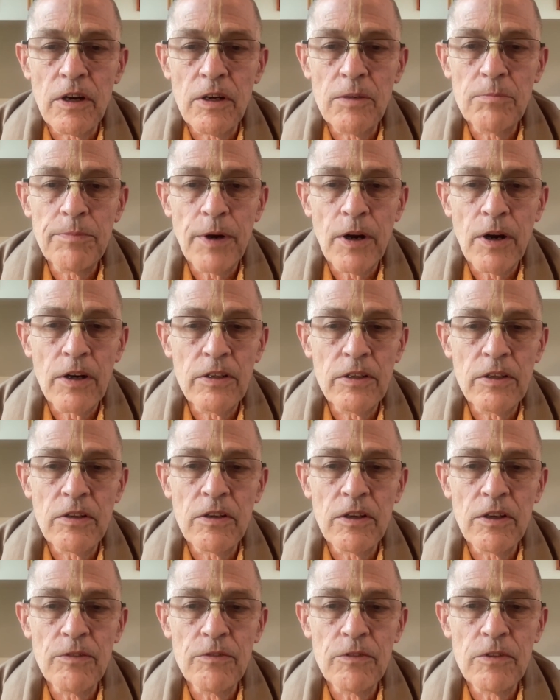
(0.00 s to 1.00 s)
are part
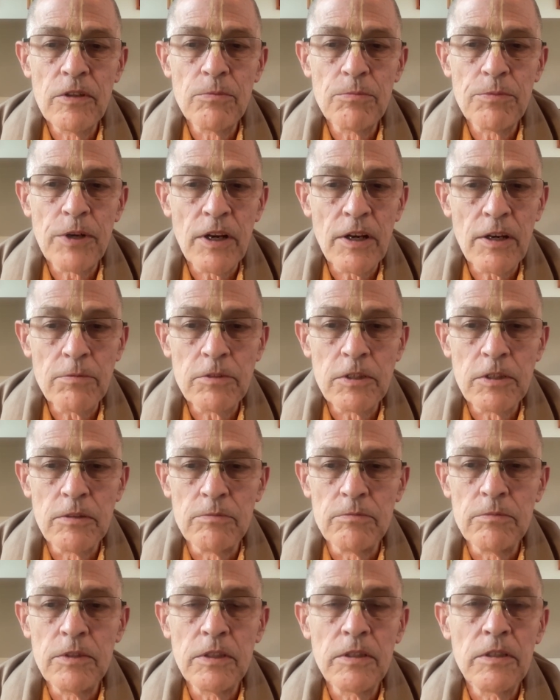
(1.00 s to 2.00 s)
of the
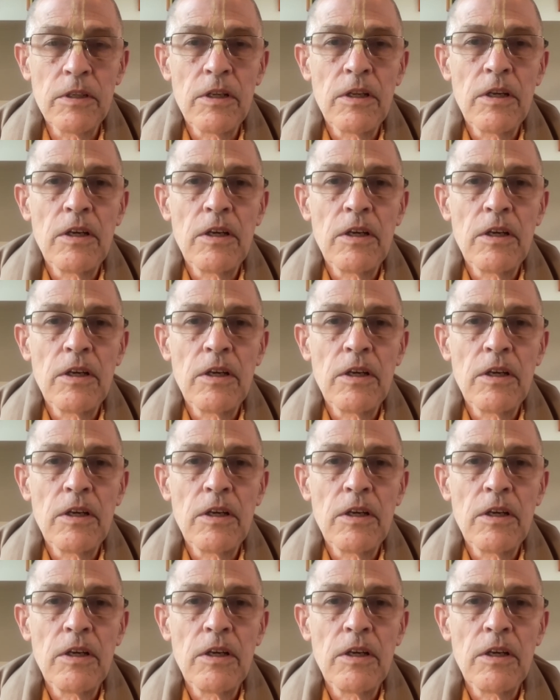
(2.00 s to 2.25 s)
problem